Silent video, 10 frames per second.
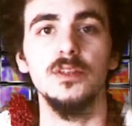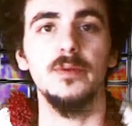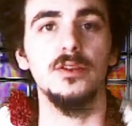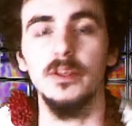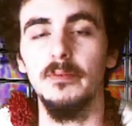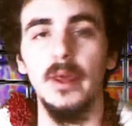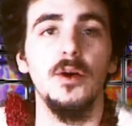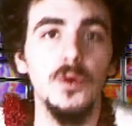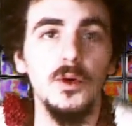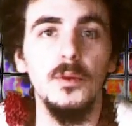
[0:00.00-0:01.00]
especially
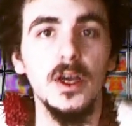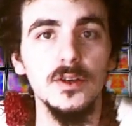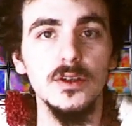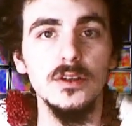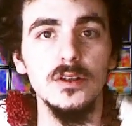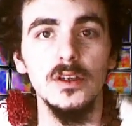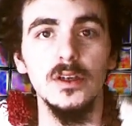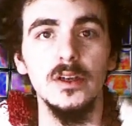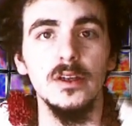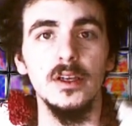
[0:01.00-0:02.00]
male role models,
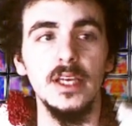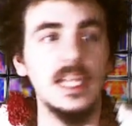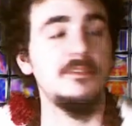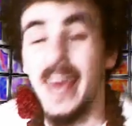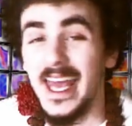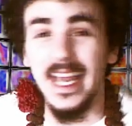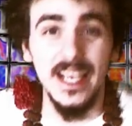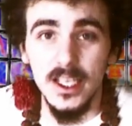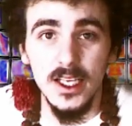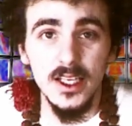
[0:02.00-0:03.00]
if any.